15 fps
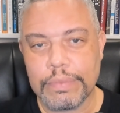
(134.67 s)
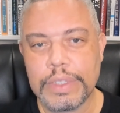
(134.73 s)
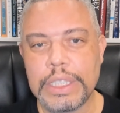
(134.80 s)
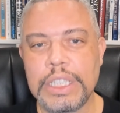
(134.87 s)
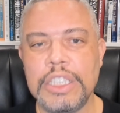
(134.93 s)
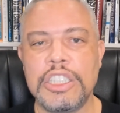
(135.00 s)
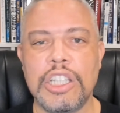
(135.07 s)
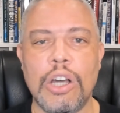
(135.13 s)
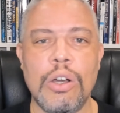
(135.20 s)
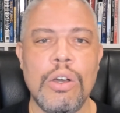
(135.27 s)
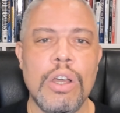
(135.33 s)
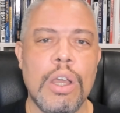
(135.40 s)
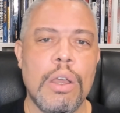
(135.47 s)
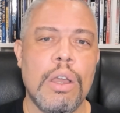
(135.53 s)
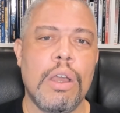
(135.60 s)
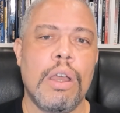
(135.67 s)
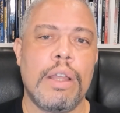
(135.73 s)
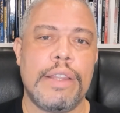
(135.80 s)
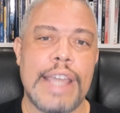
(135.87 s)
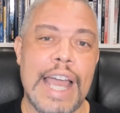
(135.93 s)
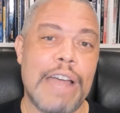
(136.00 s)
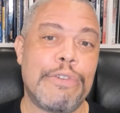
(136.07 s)
So
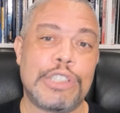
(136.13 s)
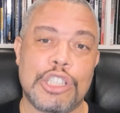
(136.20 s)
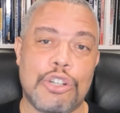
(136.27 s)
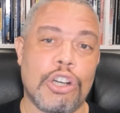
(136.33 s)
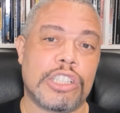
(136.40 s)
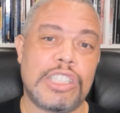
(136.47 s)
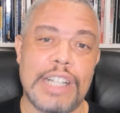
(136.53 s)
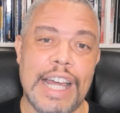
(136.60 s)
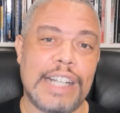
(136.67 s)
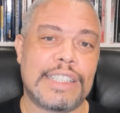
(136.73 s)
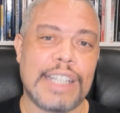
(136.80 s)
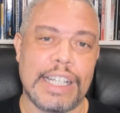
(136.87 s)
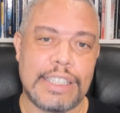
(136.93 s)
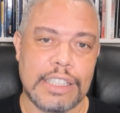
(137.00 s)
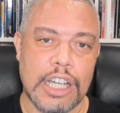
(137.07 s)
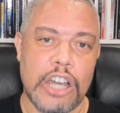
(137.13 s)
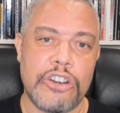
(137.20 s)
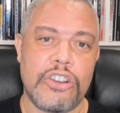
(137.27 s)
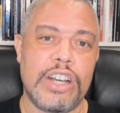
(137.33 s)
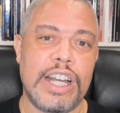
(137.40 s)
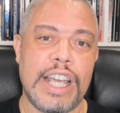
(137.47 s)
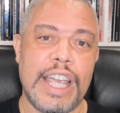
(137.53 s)
the average across the United States is
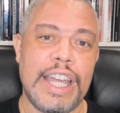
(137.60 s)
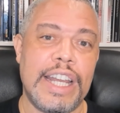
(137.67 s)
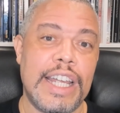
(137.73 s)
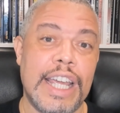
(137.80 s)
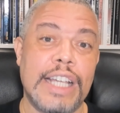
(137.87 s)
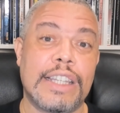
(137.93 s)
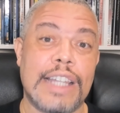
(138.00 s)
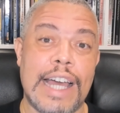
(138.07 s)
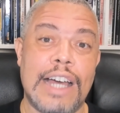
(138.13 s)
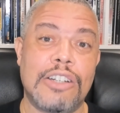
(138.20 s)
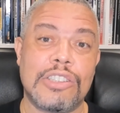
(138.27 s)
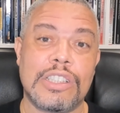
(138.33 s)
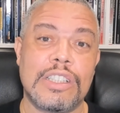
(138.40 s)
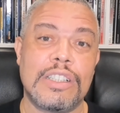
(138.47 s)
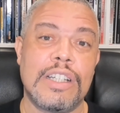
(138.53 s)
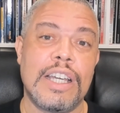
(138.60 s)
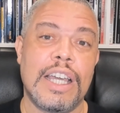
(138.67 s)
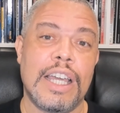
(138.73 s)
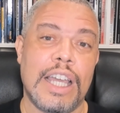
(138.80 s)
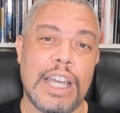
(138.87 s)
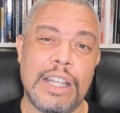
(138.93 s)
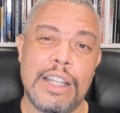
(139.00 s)
188,000.
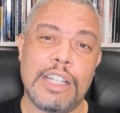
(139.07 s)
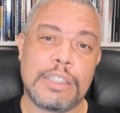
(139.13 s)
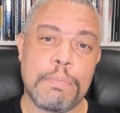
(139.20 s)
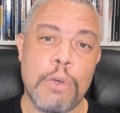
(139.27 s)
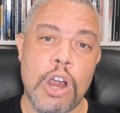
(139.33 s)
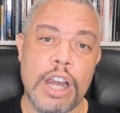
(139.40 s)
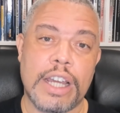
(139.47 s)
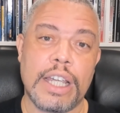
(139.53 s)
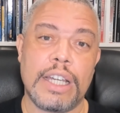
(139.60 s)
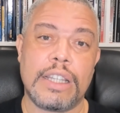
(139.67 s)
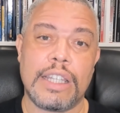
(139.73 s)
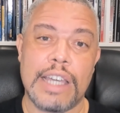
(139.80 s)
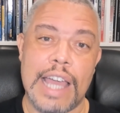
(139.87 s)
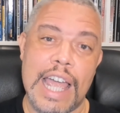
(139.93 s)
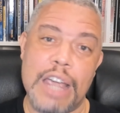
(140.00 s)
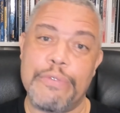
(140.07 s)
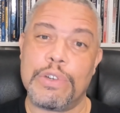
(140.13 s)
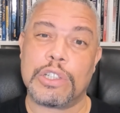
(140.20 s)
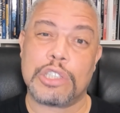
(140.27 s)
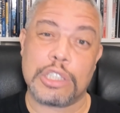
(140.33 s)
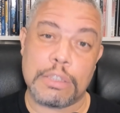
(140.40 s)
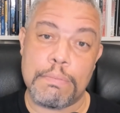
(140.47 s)
In this market, the
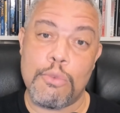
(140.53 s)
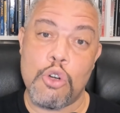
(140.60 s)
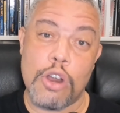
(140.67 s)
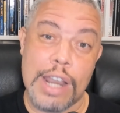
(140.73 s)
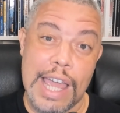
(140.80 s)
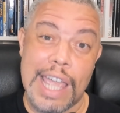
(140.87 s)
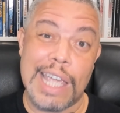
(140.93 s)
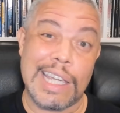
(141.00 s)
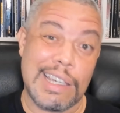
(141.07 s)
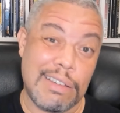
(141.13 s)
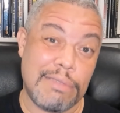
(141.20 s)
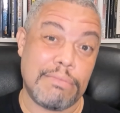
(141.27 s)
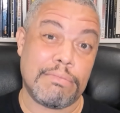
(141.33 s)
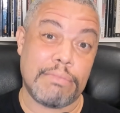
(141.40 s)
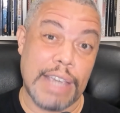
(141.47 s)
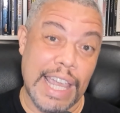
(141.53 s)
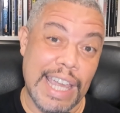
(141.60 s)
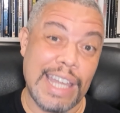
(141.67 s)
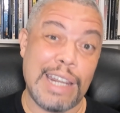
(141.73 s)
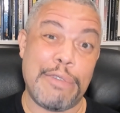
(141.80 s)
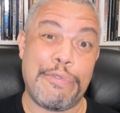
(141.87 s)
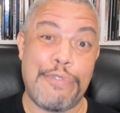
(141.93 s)
average is more like
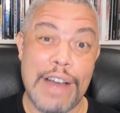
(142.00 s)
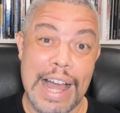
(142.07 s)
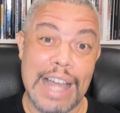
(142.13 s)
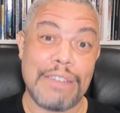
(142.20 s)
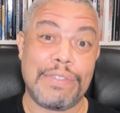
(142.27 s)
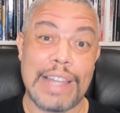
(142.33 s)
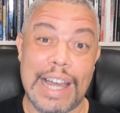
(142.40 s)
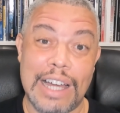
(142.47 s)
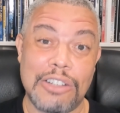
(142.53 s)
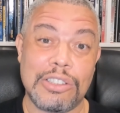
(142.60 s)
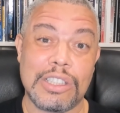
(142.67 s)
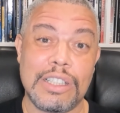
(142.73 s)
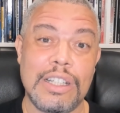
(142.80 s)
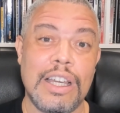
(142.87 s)
85,000.